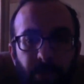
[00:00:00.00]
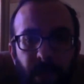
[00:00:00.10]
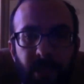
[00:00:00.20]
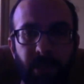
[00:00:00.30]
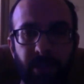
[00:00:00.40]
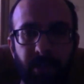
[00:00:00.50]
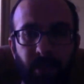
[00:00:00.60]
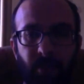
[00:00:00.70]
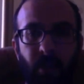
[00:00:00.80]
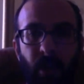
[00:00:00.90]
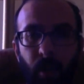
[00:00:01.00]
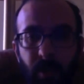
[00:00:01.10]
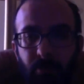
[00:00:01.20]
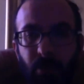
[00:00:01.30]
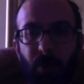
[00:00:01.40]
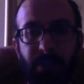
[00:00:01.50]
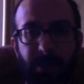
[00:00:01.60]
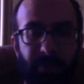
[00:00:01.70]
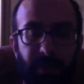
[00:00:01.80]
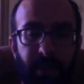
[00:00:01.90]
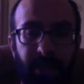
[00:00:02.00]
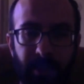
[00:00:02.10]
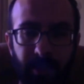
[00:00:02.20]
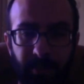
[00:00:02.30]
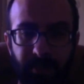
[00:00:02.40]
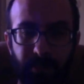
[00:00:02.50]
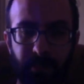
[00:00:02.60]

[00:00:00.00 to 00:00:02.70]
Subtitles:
integration of all modes of thinking.